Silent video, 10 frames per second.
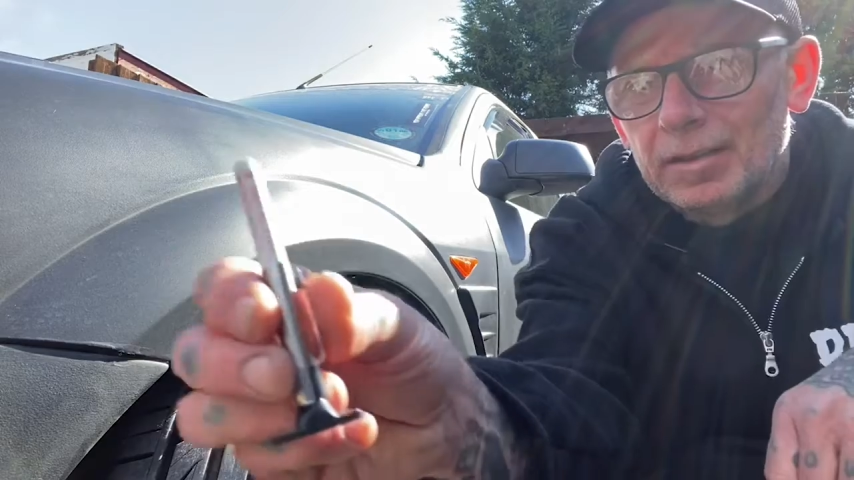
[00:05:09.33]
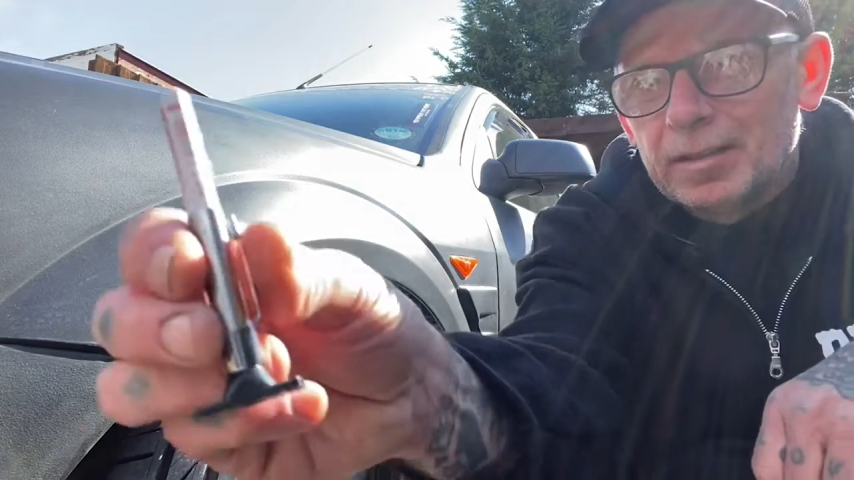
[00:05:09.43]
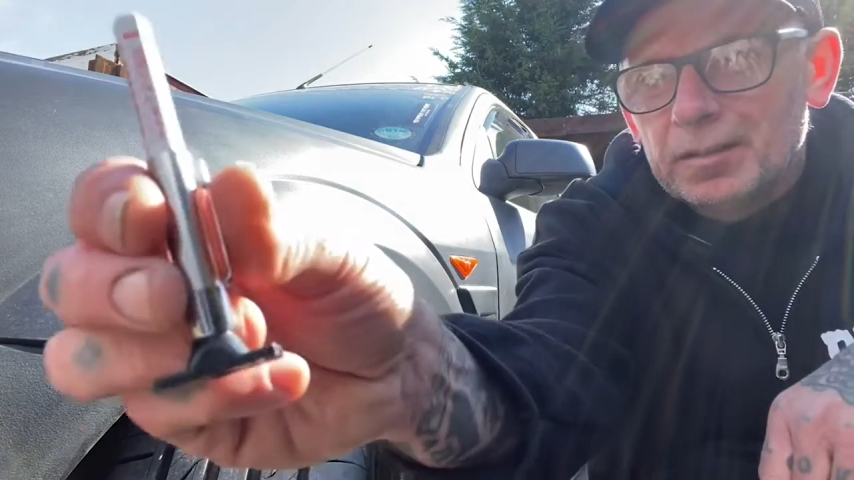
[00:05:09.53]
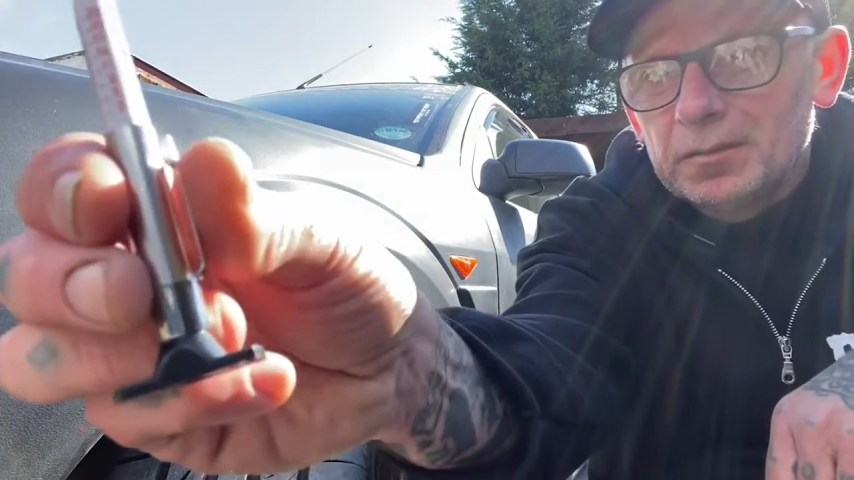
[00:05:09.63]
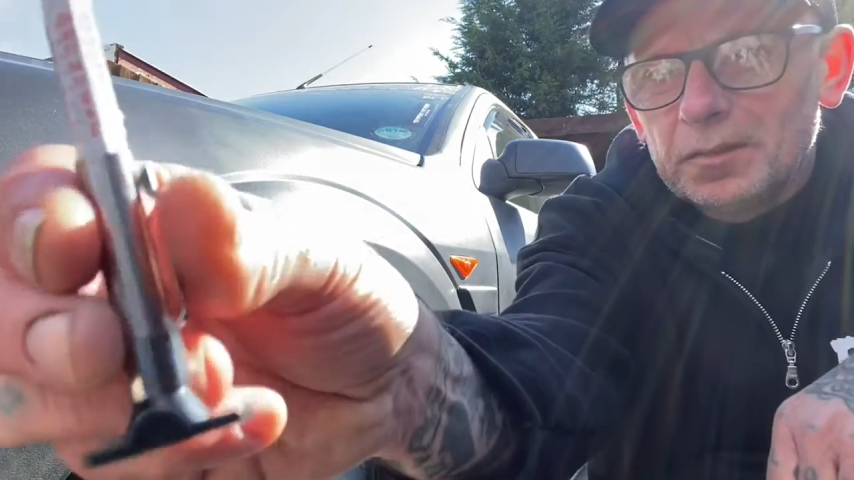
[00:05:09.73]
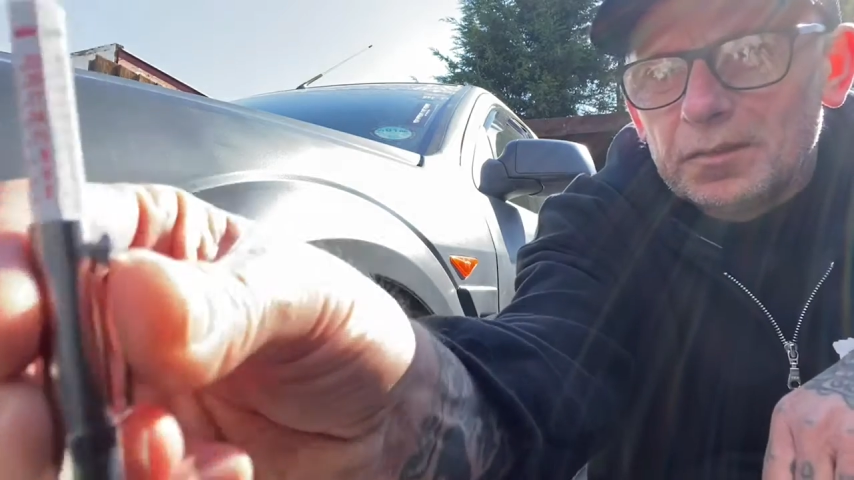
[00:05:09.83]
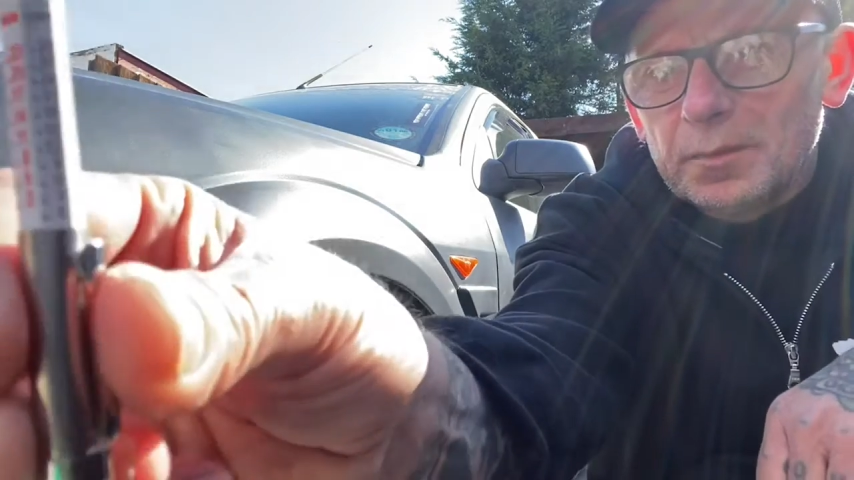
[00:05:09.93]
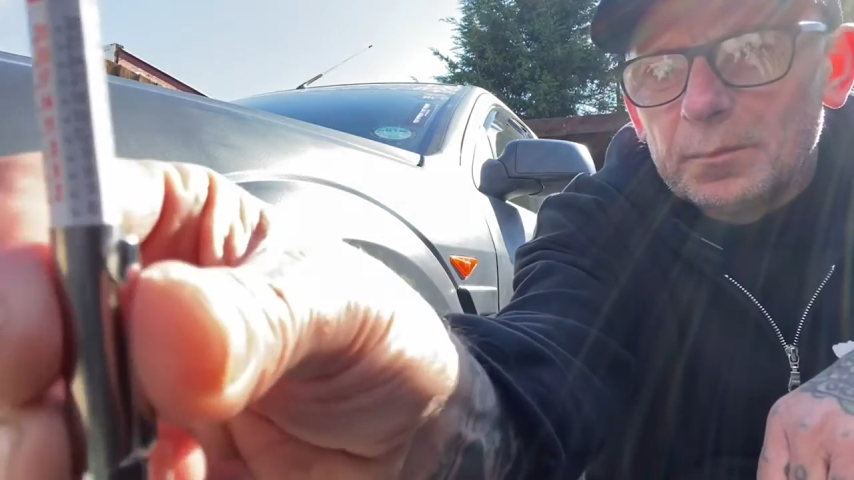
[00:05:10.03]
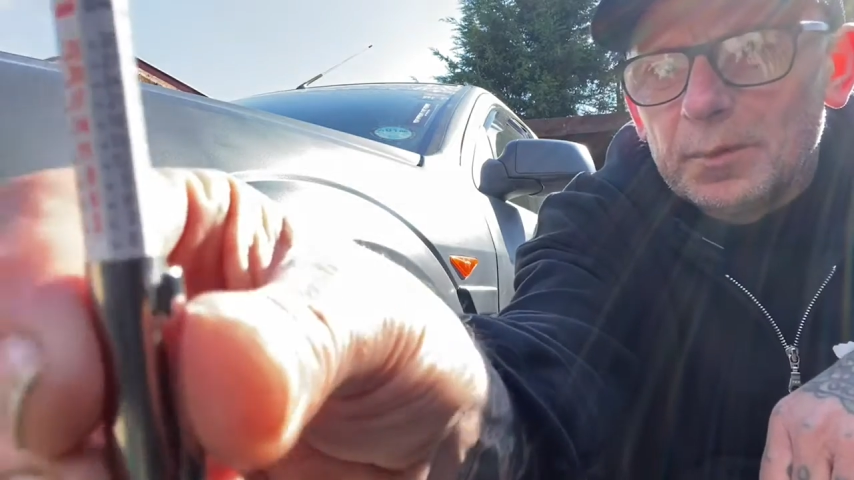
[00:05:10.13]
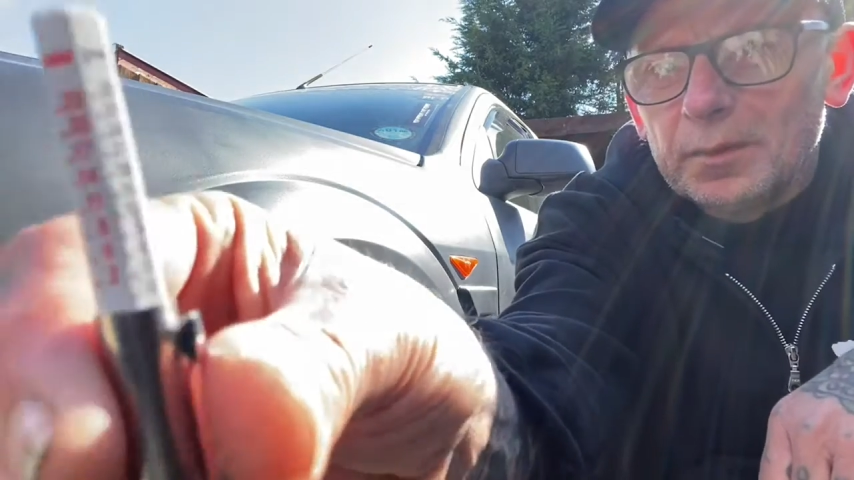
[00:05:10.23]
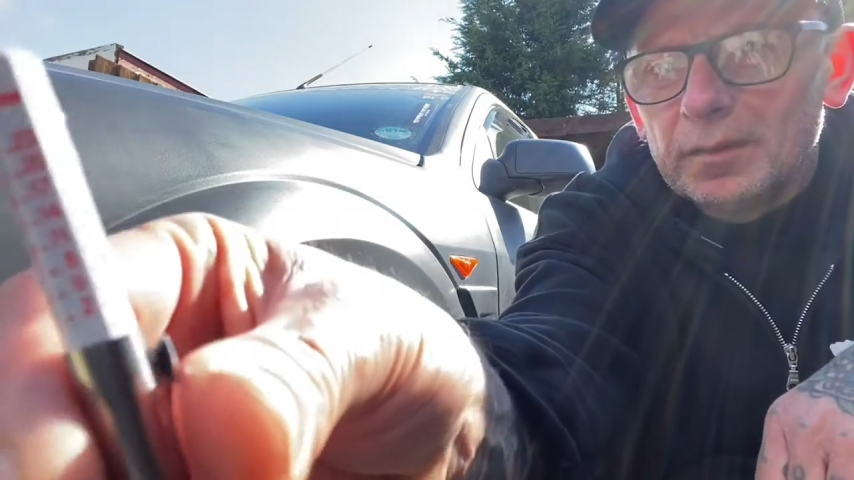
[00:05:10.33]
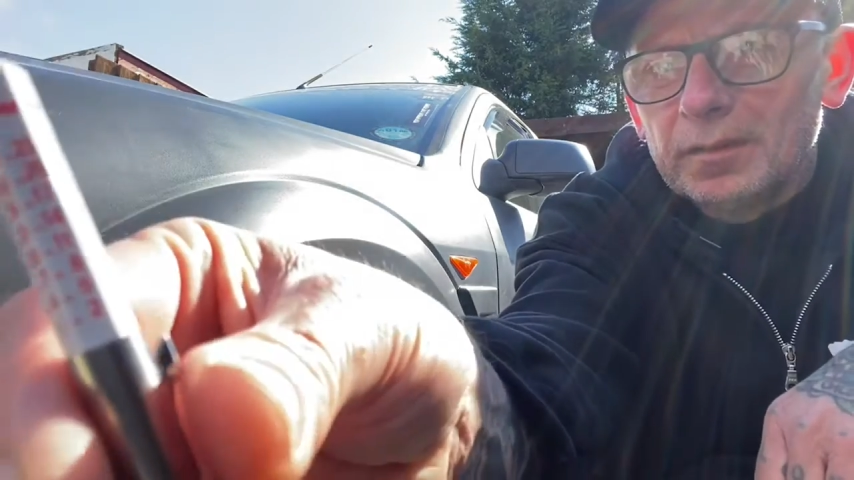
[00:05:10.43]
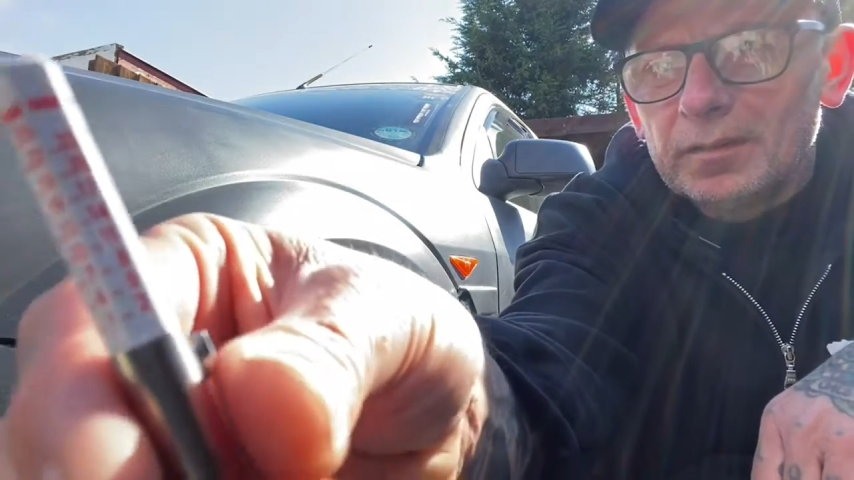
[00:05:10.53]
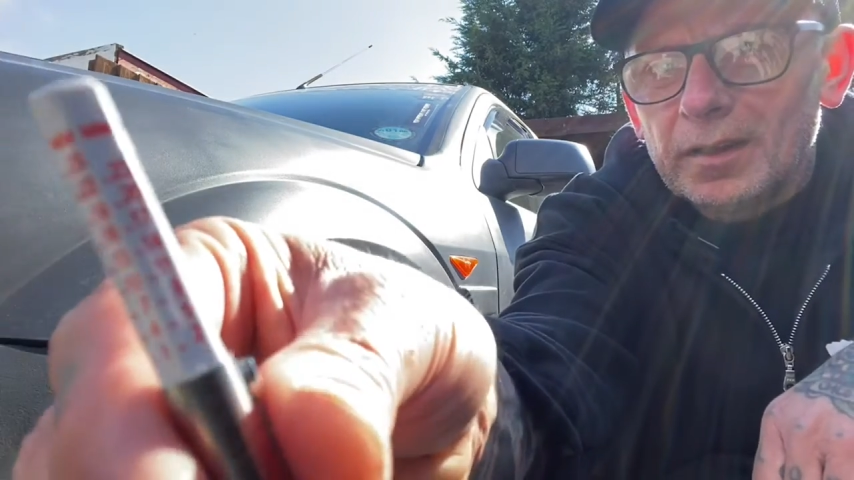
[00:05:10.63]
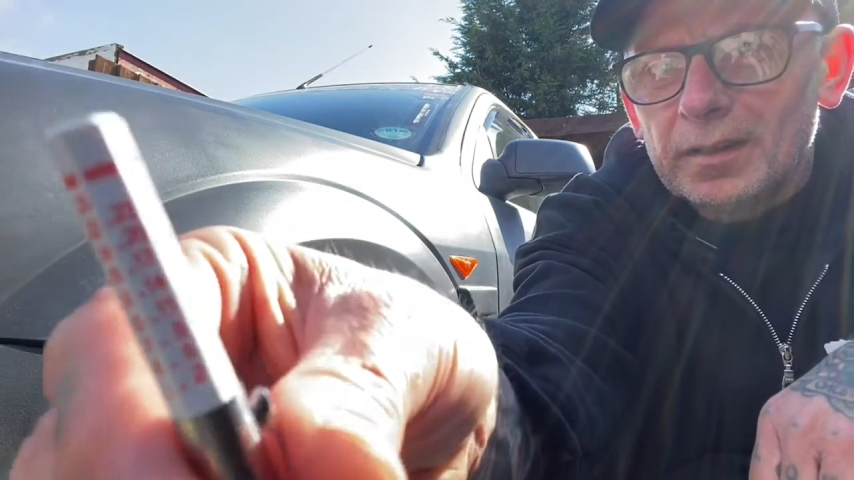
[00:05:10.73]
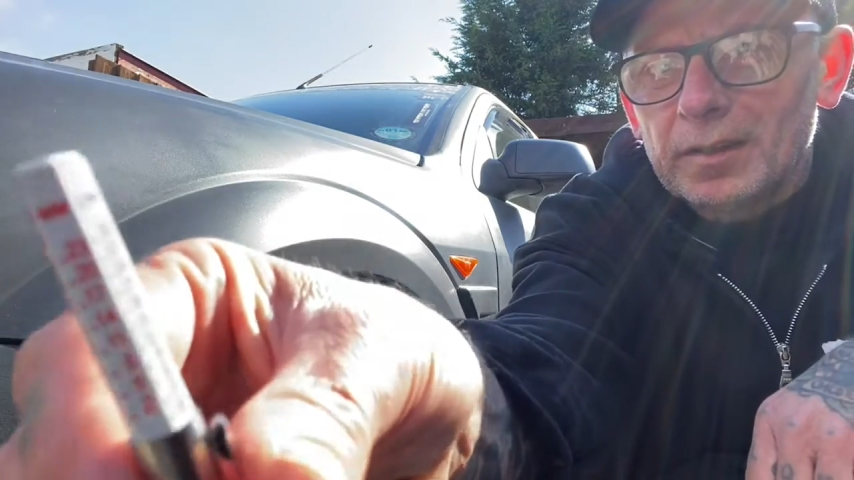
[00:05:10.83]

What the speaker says: Use a simple tyre